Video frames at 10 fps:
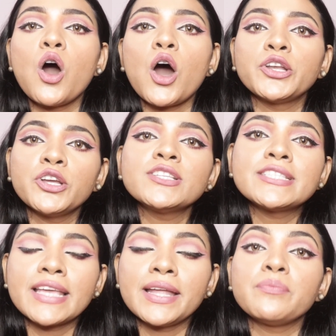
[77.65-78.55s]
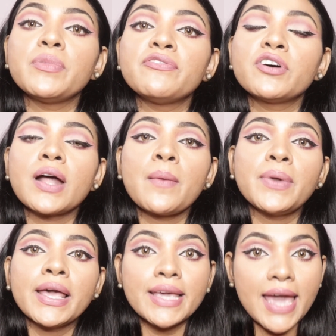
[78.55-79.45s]
on your skin before
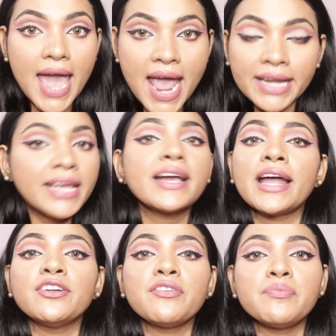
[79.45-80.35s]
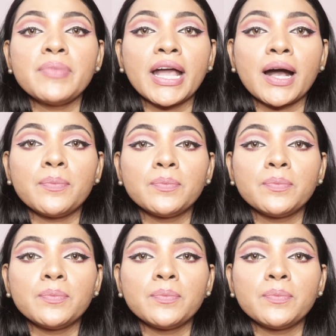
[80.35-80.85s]
applying any kind of makeup,